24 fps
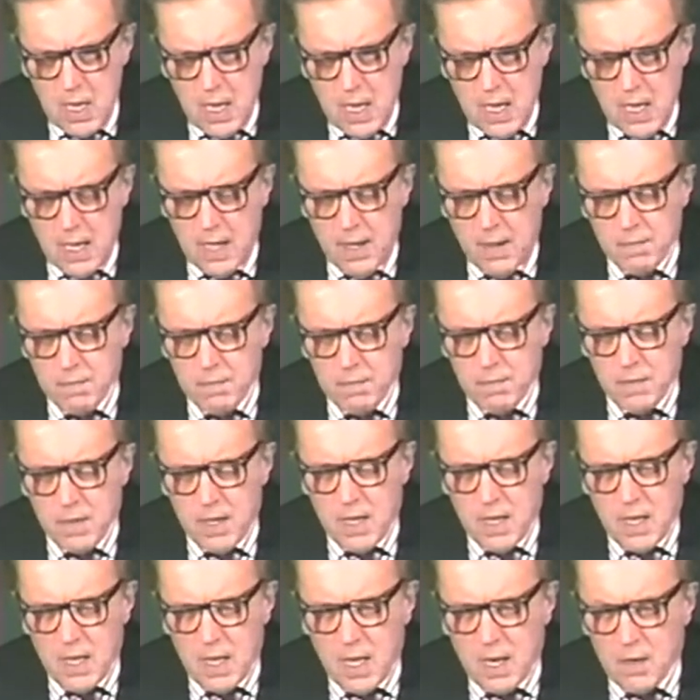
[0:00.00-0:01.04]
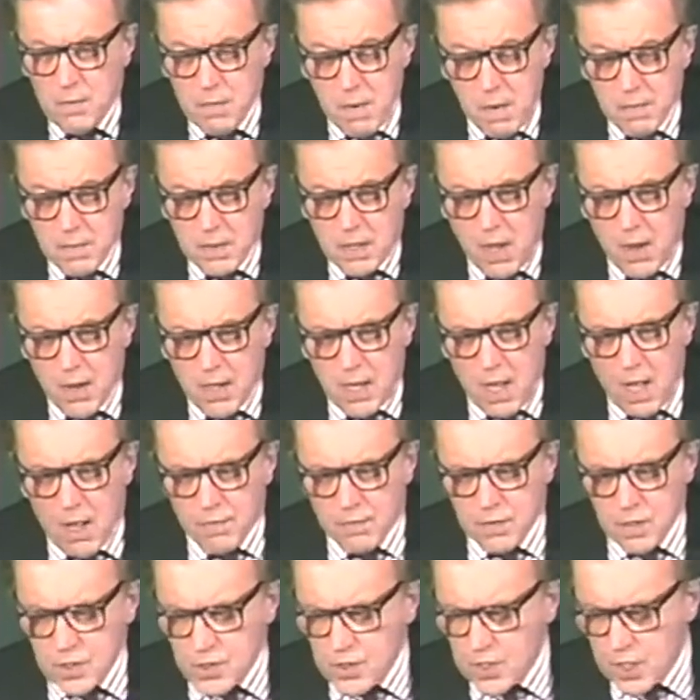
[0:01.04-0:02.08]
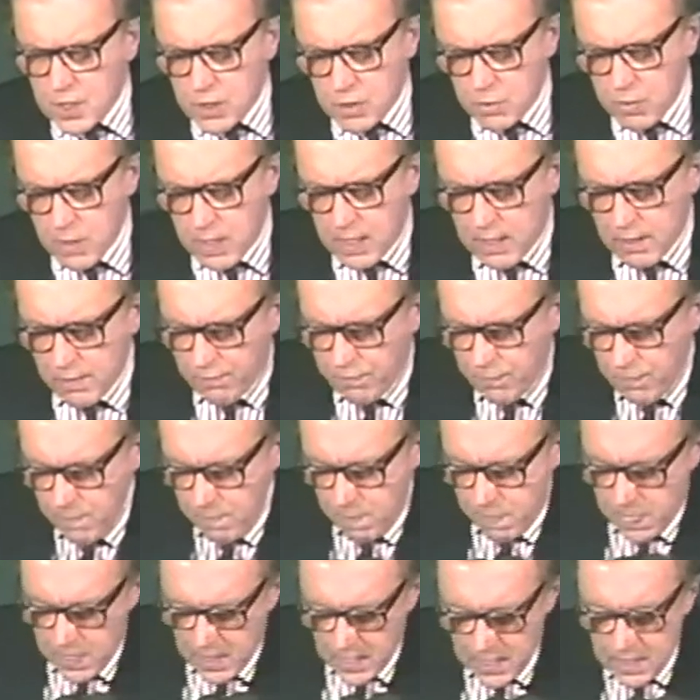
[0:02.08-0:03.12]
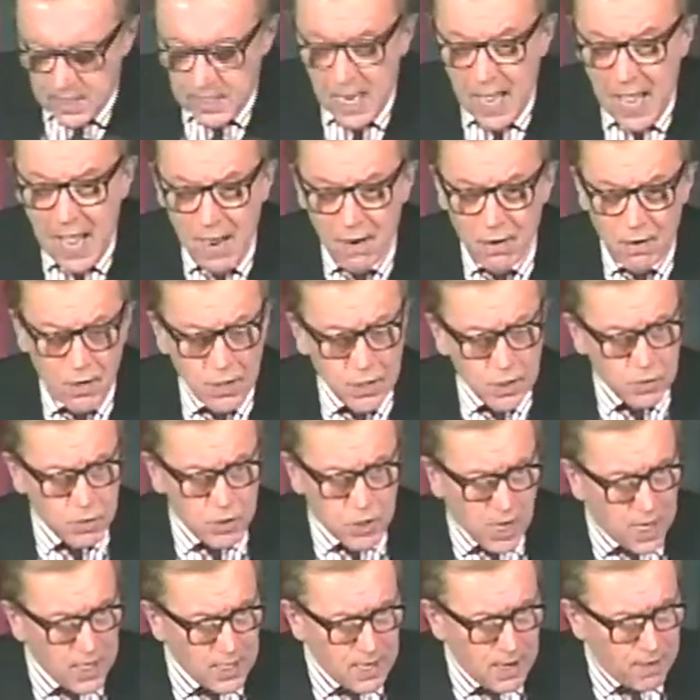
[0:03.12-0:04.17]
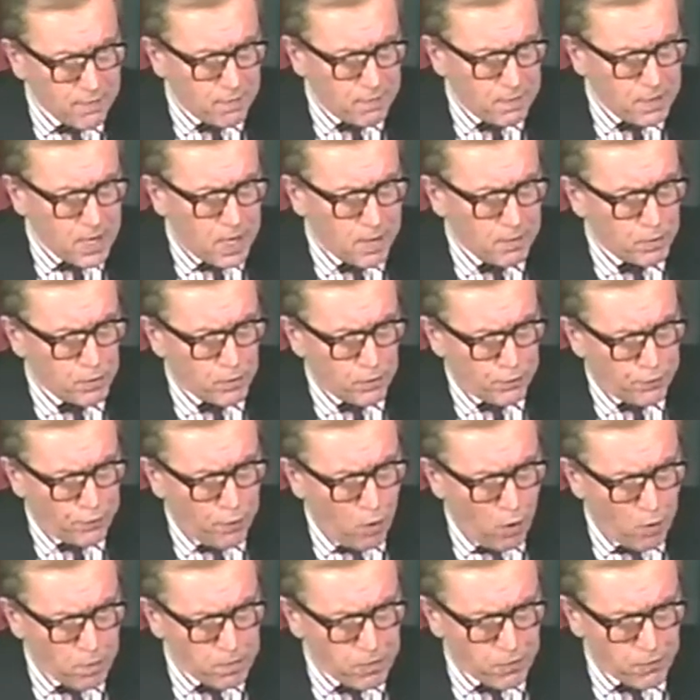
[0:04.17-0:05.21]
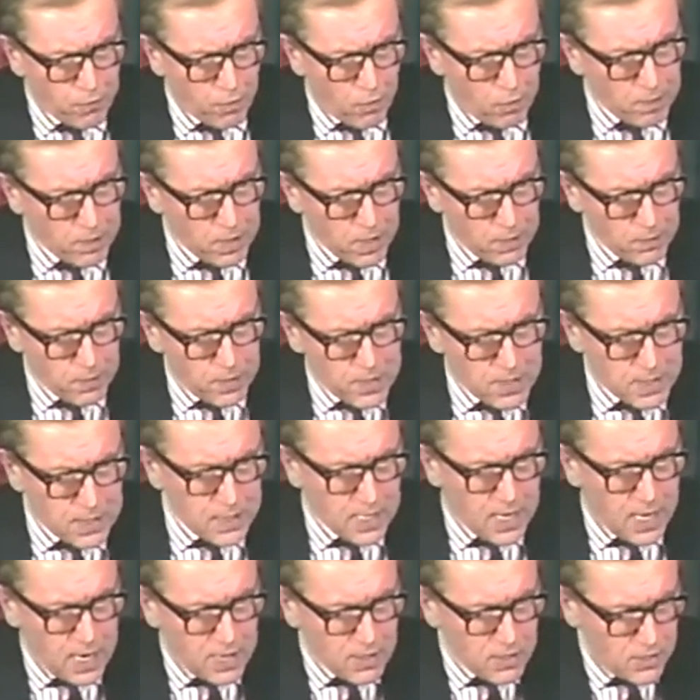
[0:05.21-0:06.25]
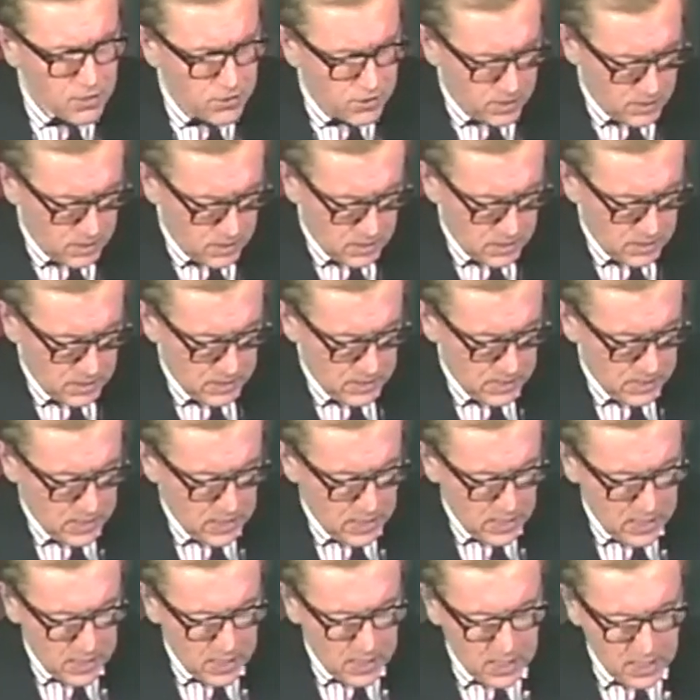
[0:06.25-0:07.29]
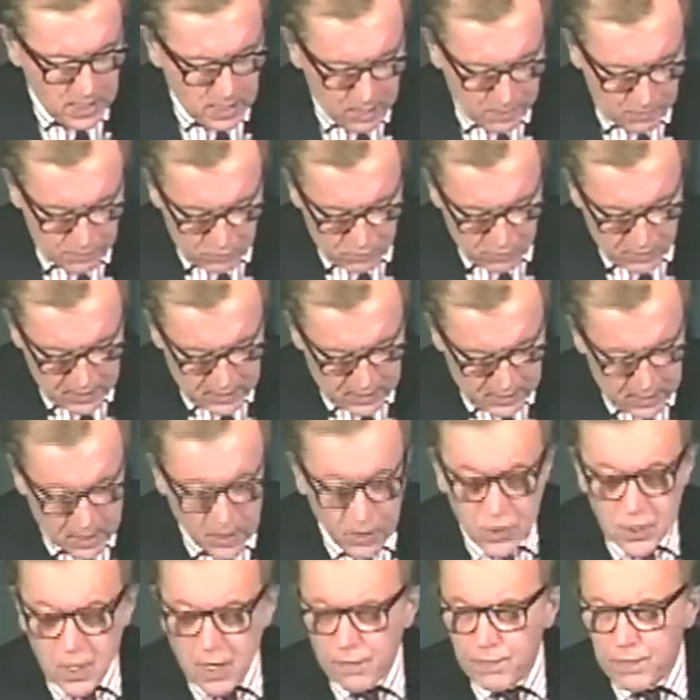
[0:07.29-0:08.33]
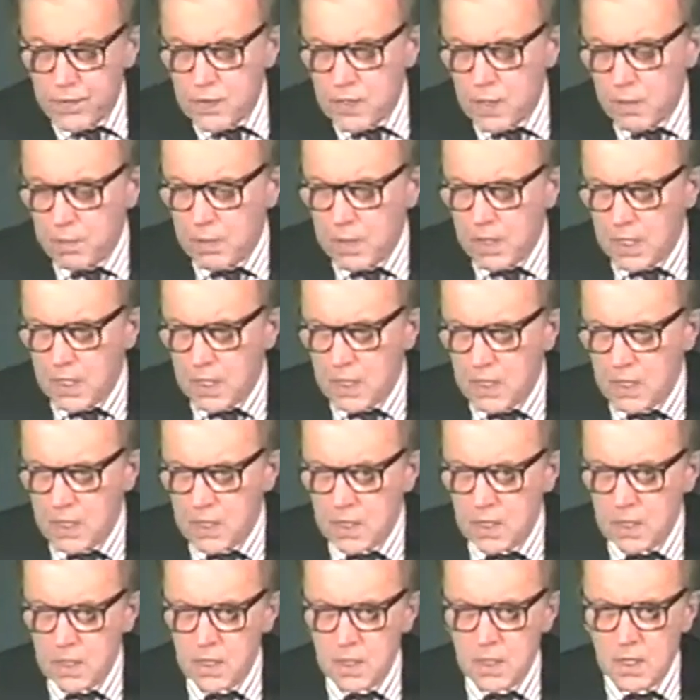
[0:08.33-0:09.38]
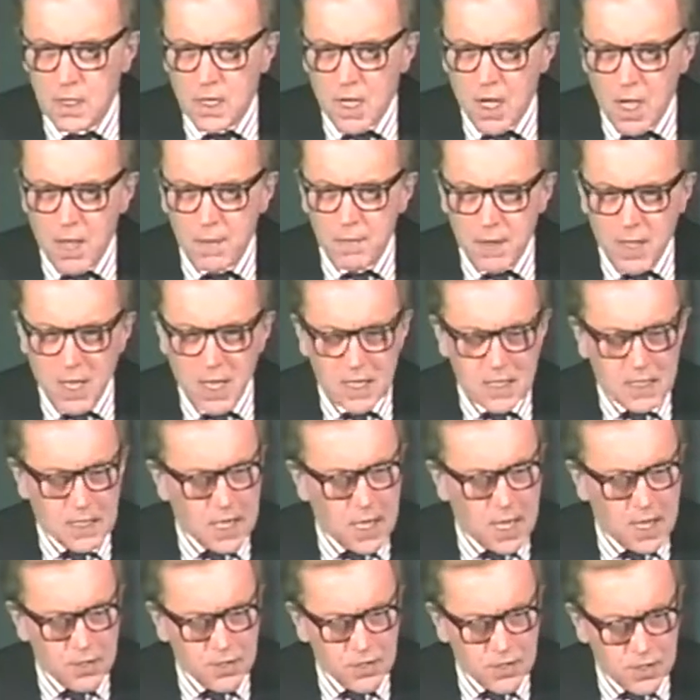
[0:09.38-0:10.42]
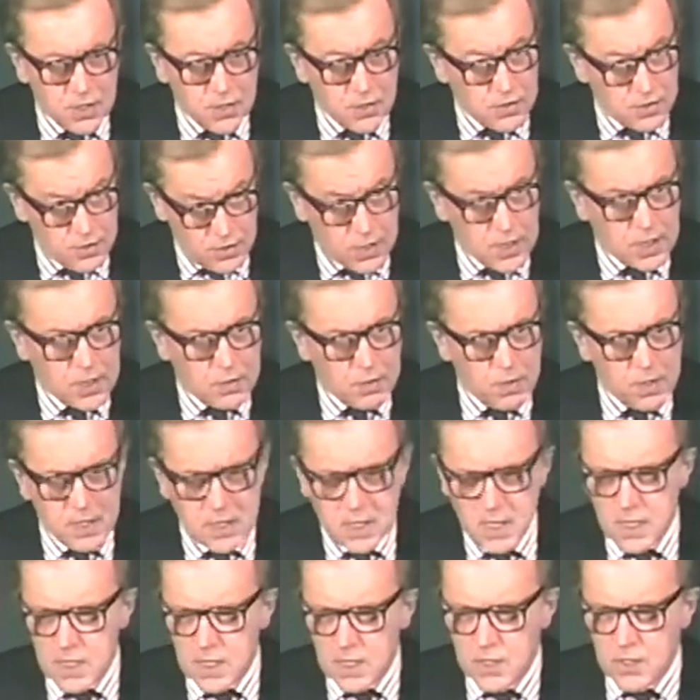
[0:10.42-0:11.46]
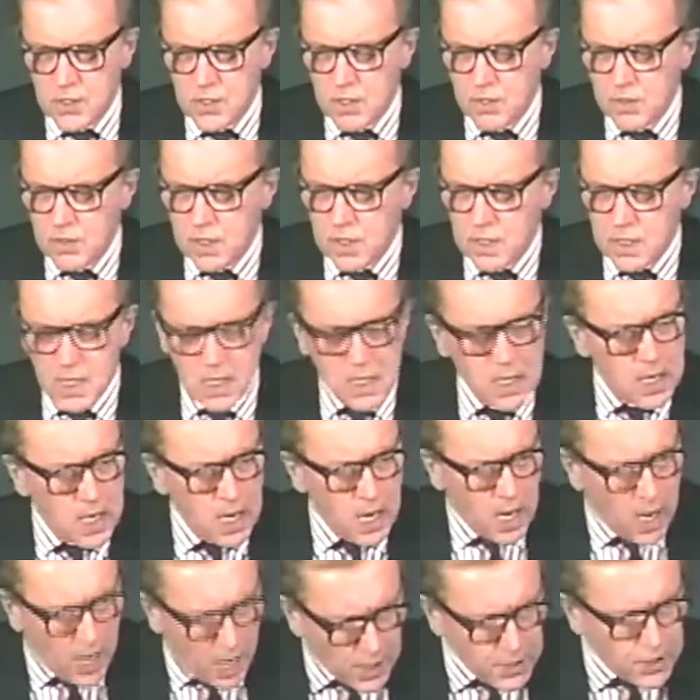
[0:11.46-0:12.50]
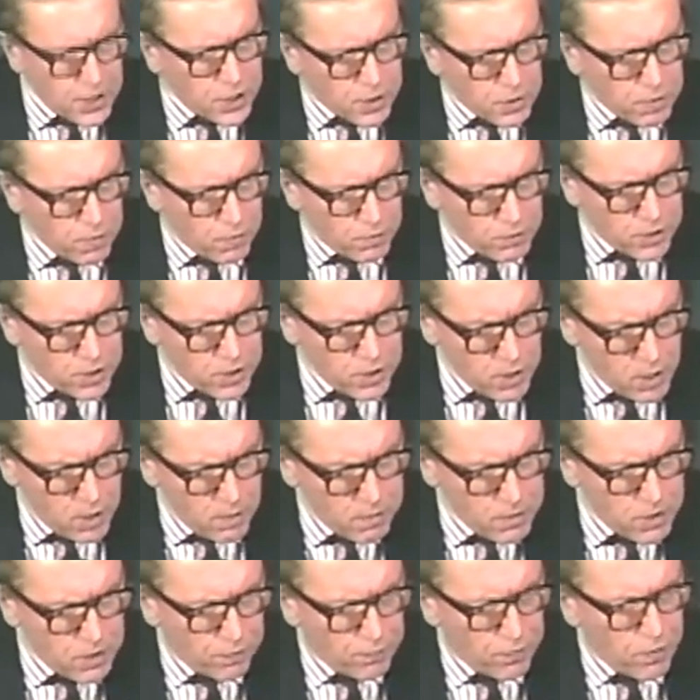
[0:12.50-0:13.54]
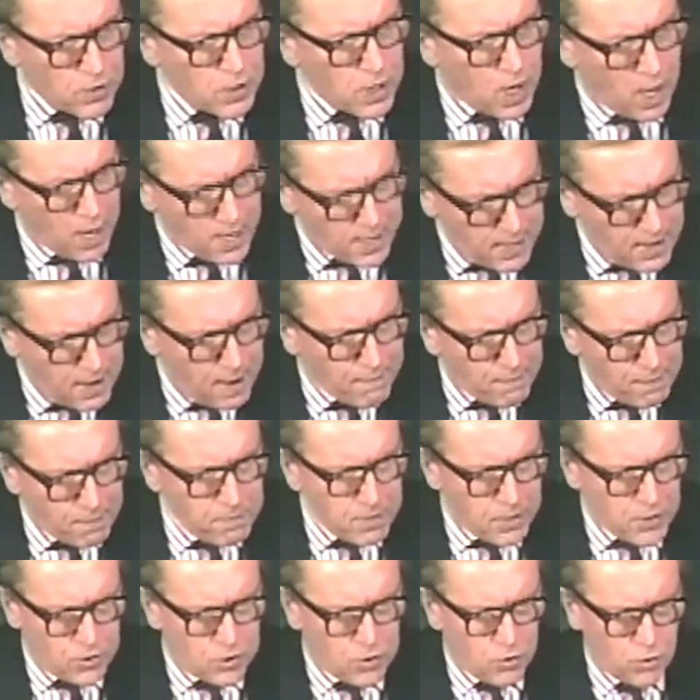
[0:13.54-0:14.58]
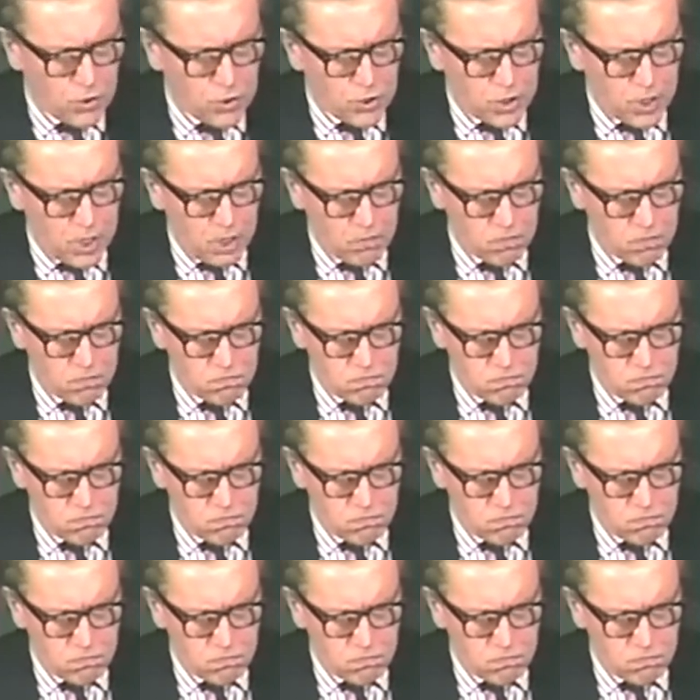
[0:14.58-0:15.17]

I remember going after the sixth week of into Harrods, which I'd never been able to afford before, but I went into Harrods and I was writing out a check for something, and the guy behind the counter says, 6 weeks into the series, he said, "I just want you to know, Mr. Frost, I never miss your show."